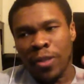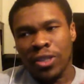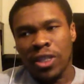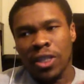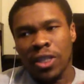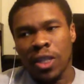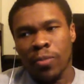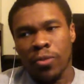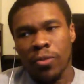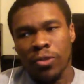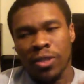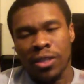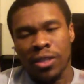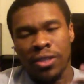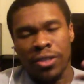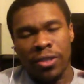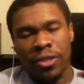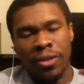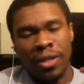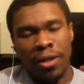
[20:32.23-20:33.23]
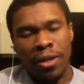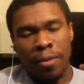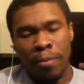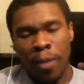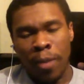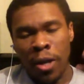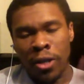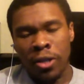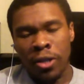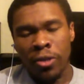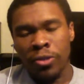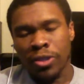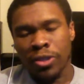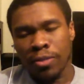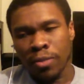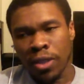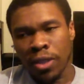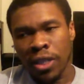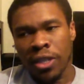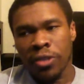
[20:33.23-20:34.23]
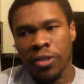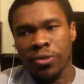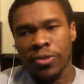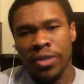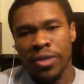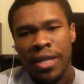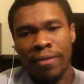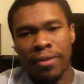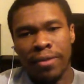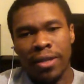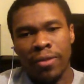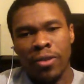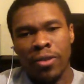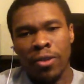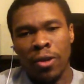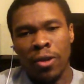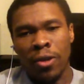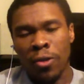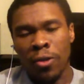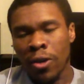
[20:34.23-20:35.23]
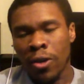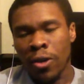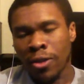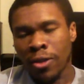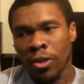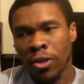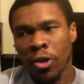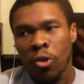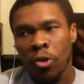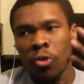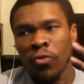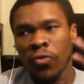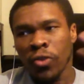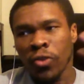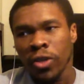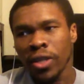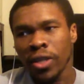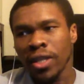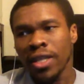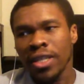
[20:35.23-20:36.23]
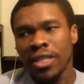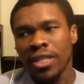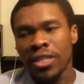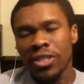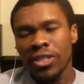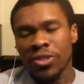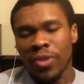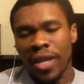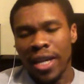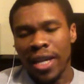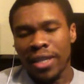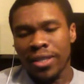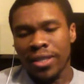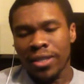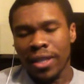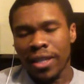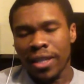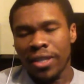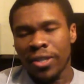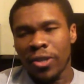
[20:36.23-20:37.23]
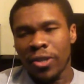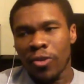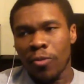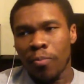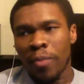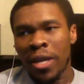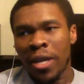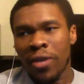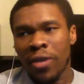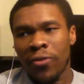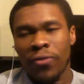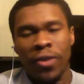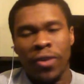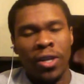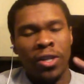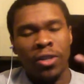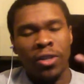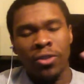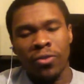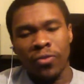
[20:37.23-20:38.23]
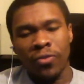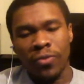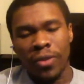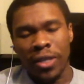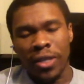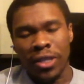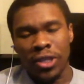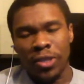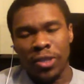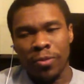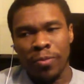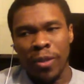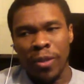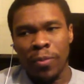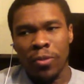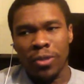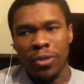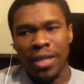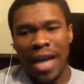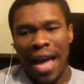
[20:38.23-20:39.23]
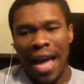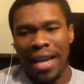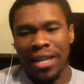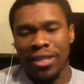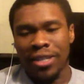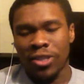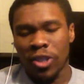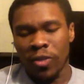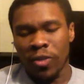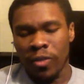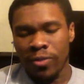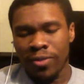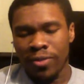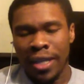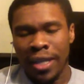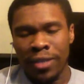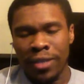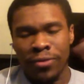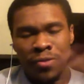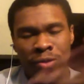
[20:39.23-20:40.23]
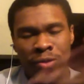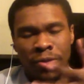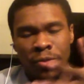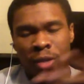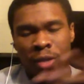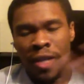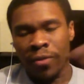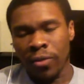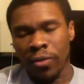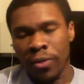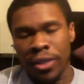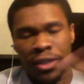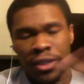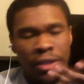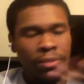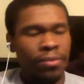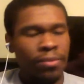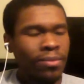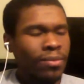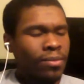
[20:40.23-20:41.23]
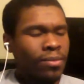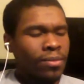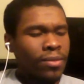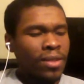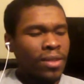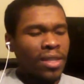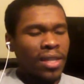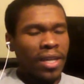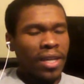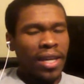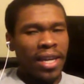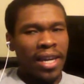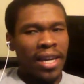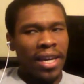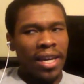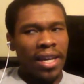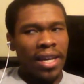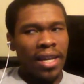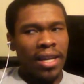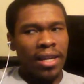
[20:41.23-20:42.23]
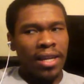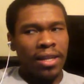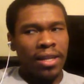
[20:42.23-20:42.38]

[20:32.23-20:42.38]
liberals, because Marcos Melidos was known for trying to, like, make fun of the people dying in conservative states for whatever reason. And